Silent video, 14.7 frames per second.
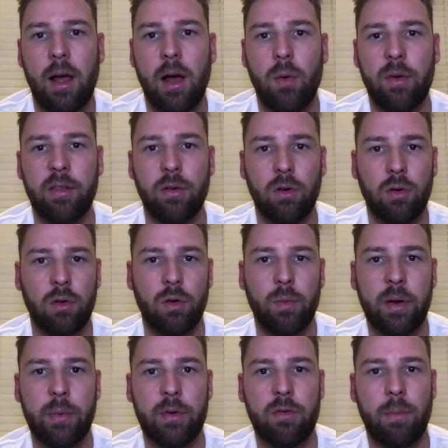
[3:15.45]
We thought that we
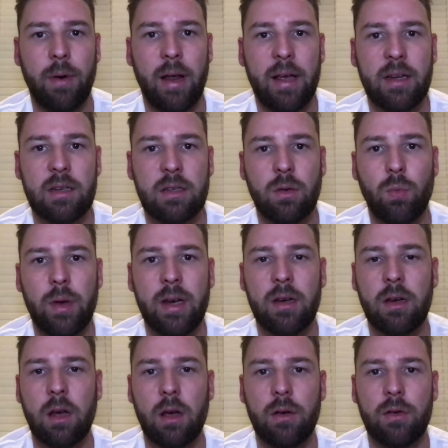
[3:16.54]
would replace the
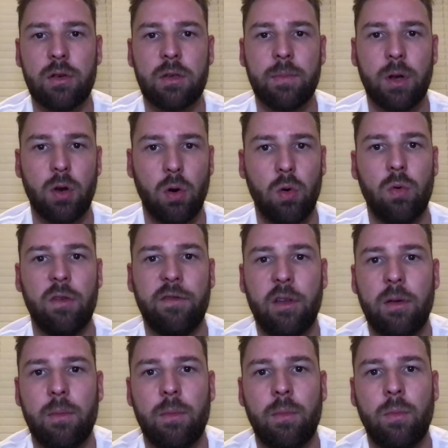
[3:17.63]
windows, but not all of
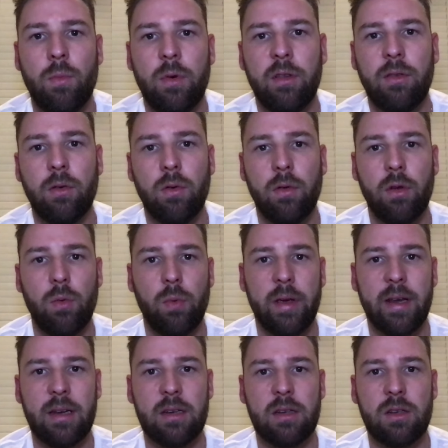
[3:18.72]
them. We thought that
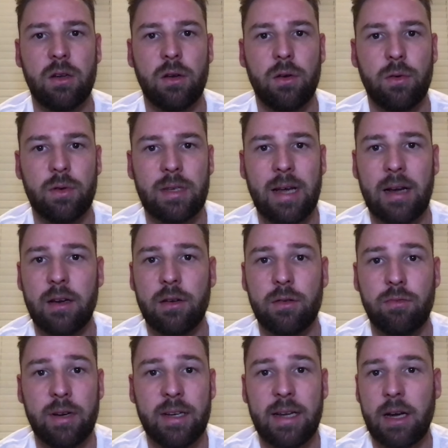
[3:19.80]
we'd do standard
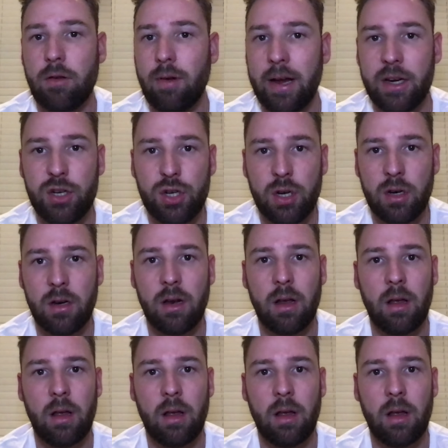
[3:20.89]
redecoration,